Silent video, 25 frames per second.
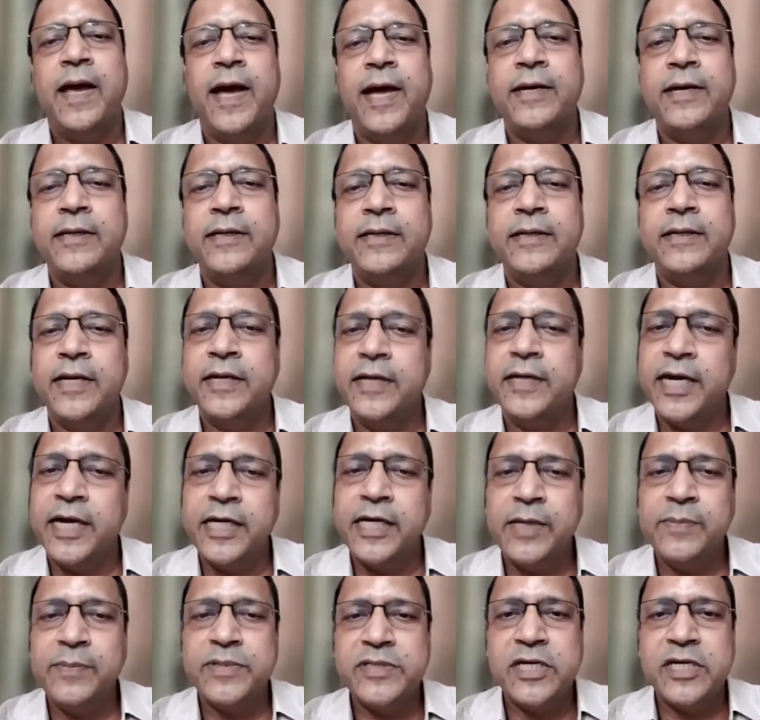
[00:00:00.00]
And then
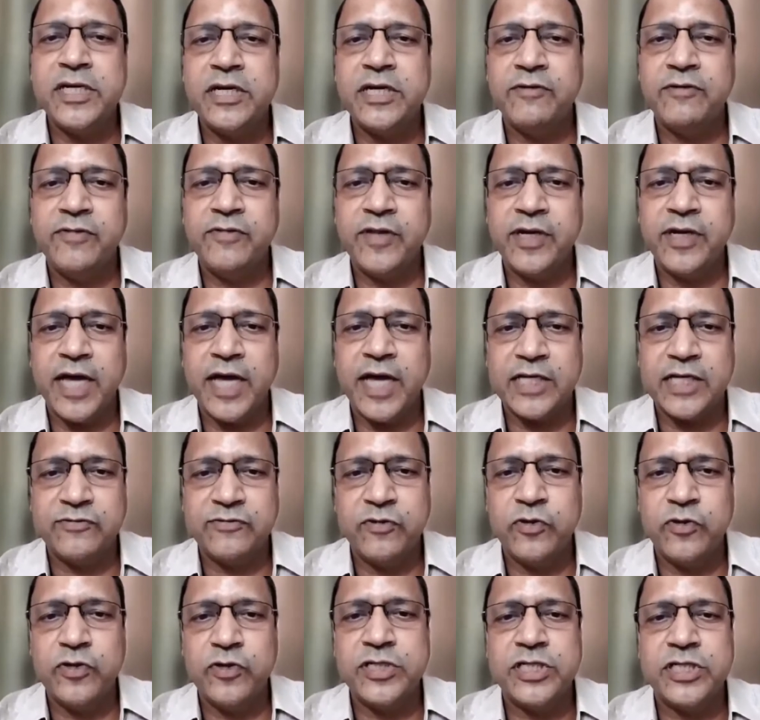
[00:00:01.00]
90% of the cash
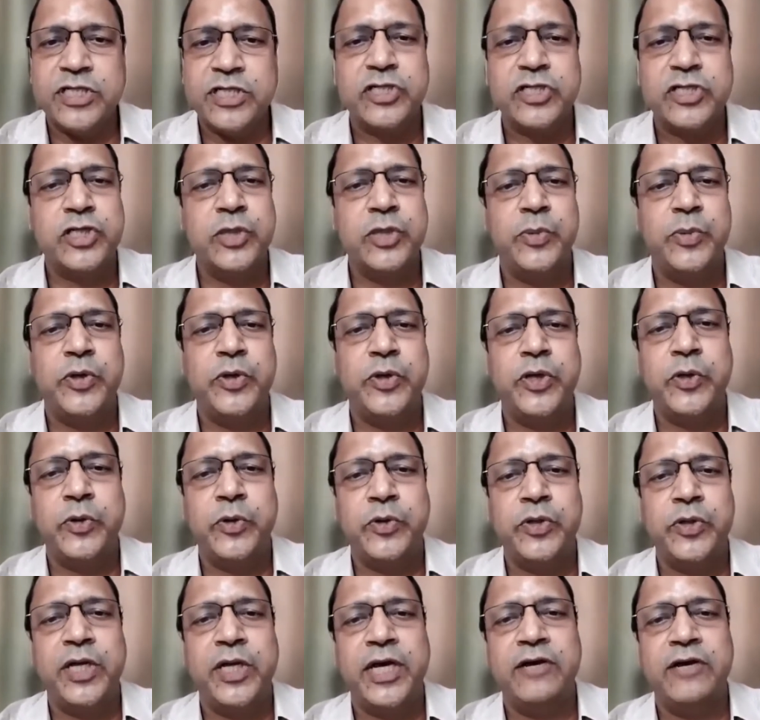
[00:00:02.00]
flow is distributed
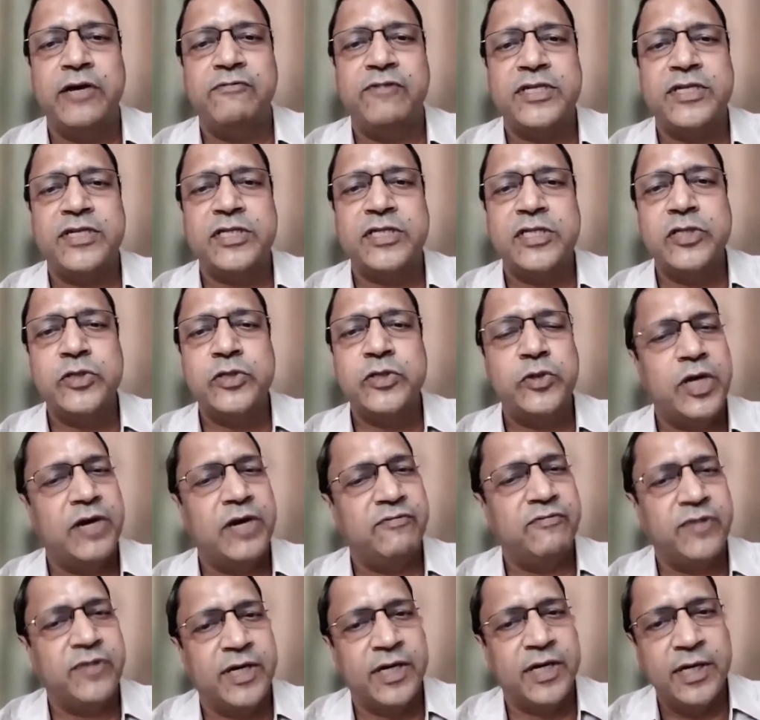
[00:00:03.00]
to the investors. So you
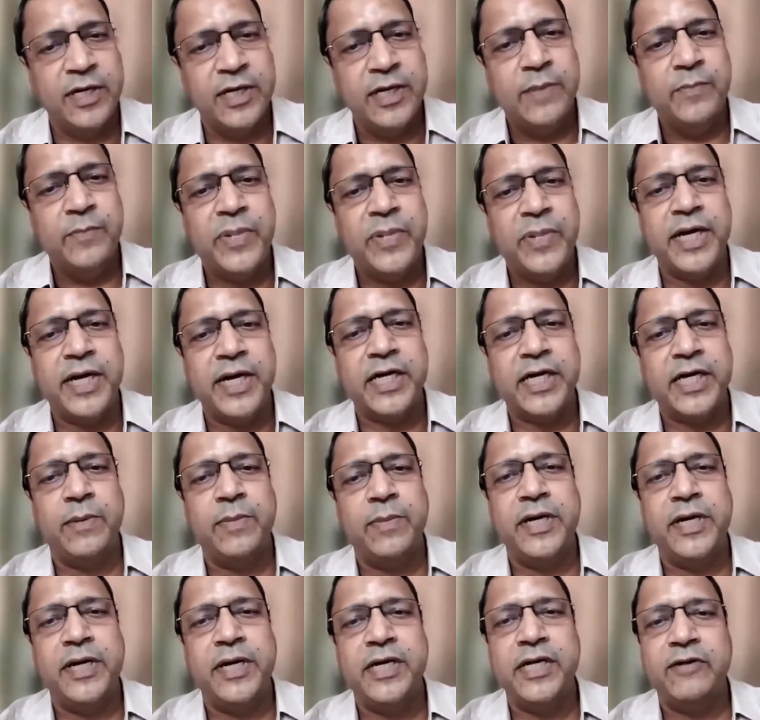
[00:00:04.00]
have the
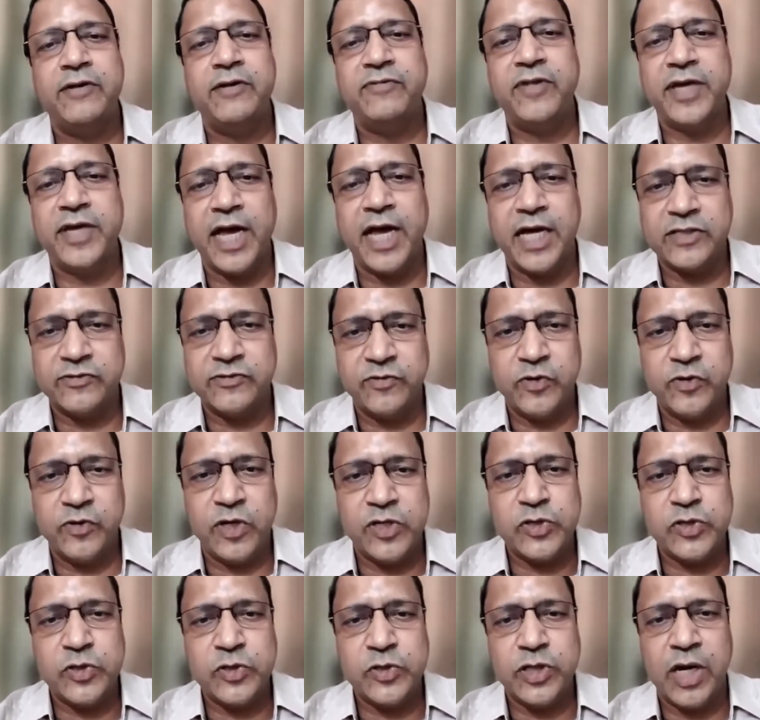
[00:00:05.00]
predictability of the cash flow
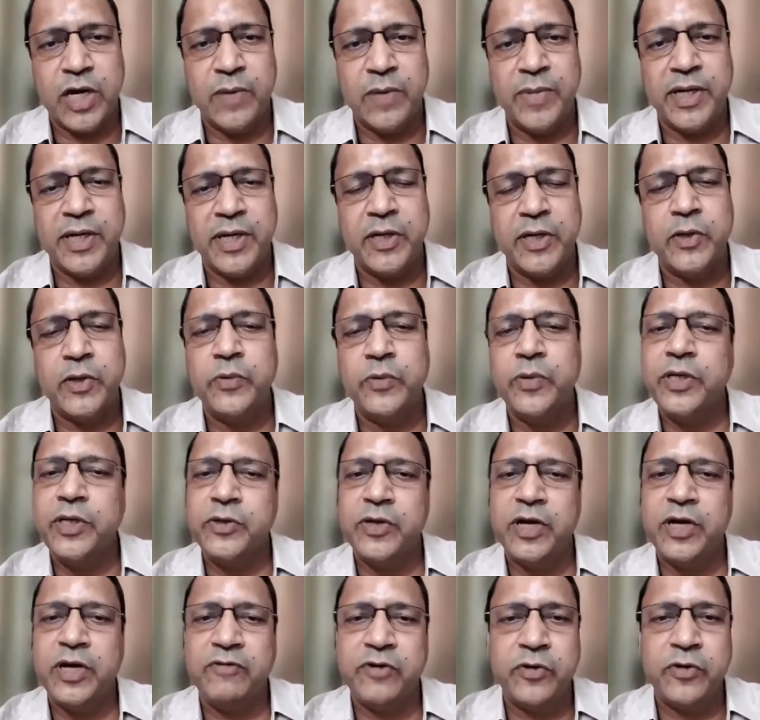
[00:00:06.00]
also coming into it.
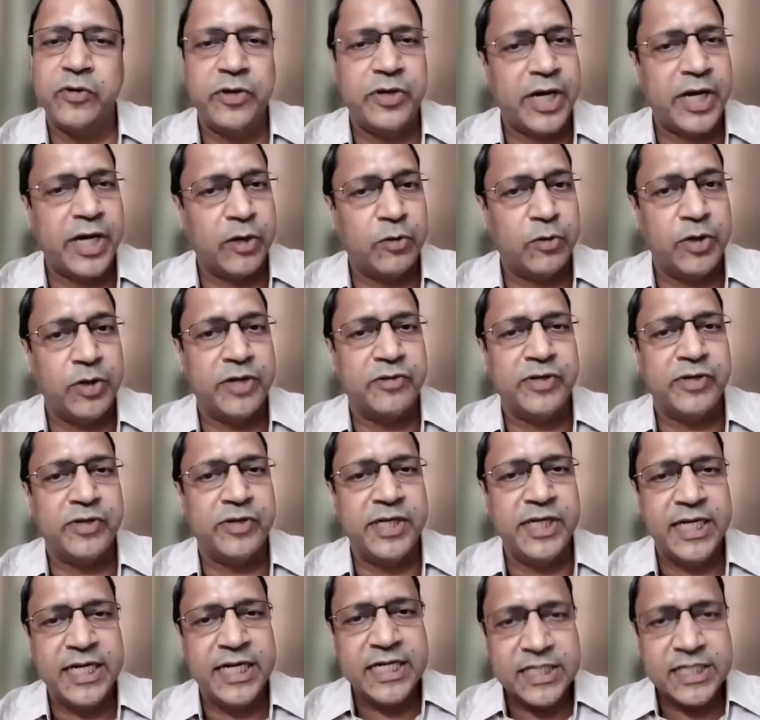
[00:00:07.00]
You have a good
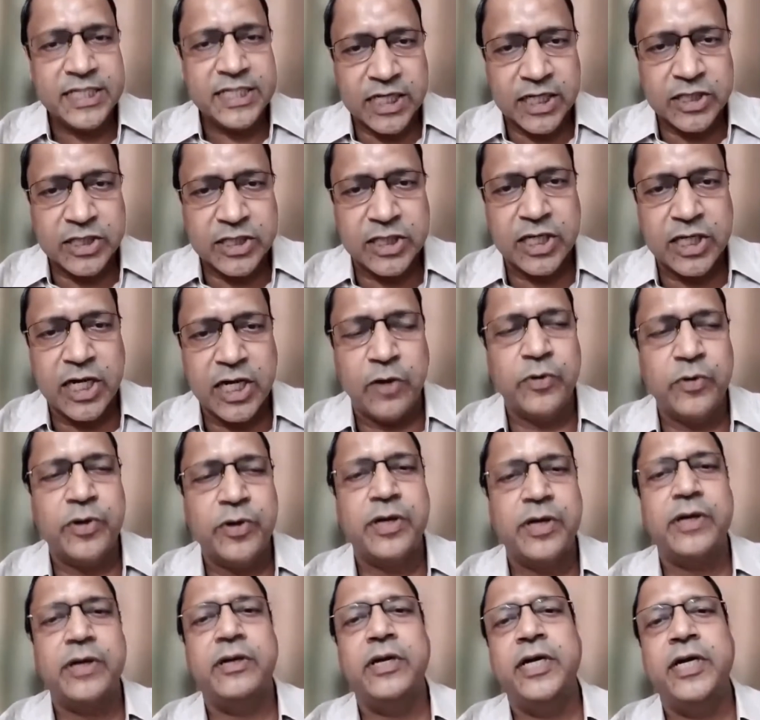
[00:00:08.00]
regulatory structure out
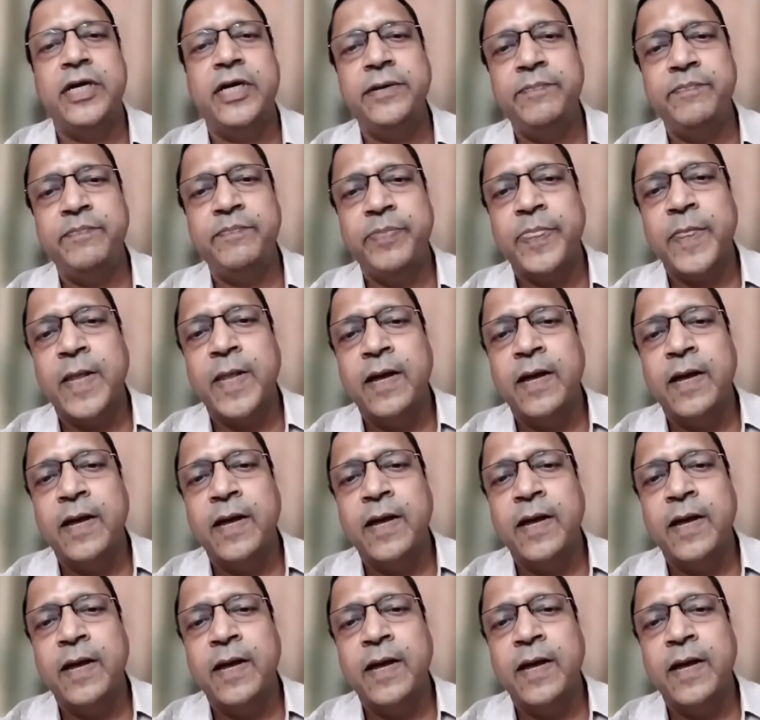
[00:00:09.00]
here.